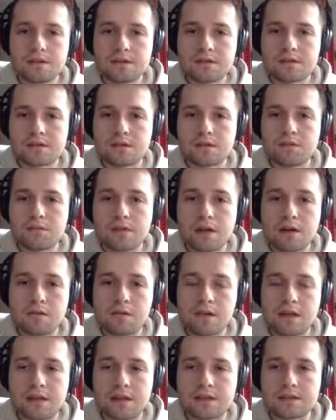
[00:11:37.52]
So
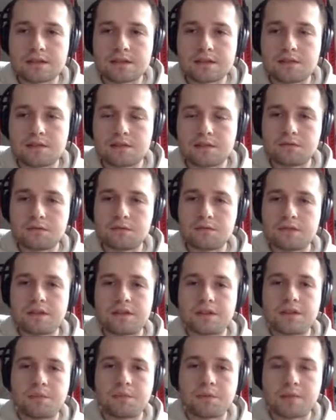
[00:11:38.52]
now let's go to
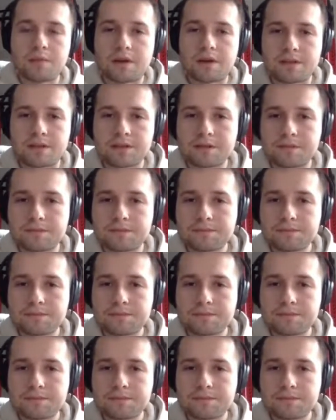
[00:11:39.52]
the demo part.